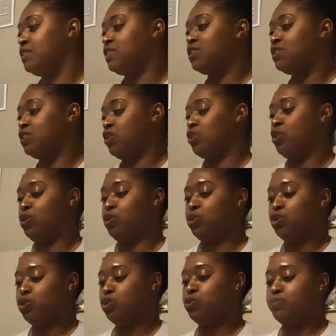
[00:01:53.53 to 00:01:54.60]
So
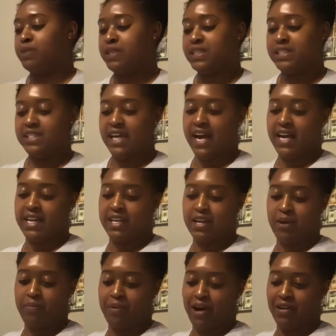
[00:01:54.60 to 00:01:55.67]
super excited
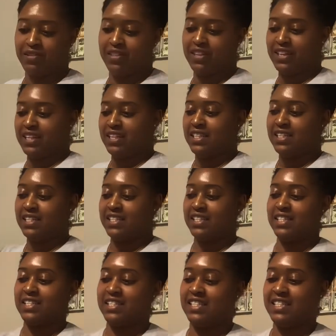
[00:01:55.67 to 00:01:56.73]
about this.
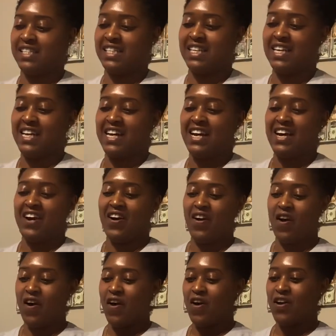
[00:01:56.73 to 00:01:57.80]

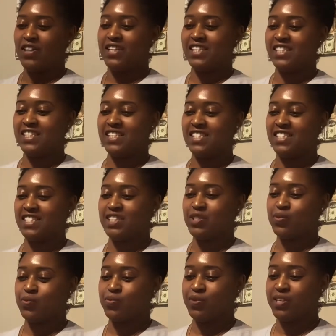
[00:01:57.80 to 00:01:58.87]
Oh, this looks
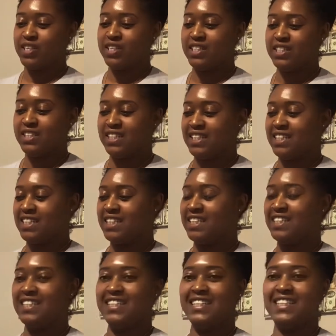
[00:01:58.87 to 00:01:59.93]
really
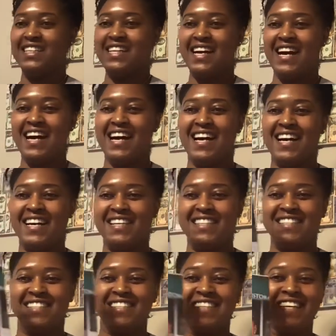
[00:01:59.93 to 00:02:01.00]
good,
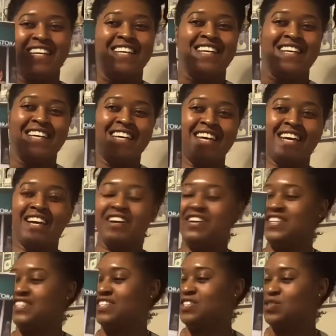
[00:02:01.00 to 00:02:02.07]
guys. Here
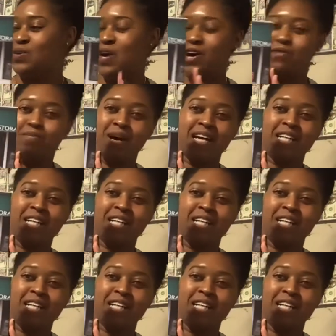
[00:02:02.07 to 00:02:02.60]
is a 12 by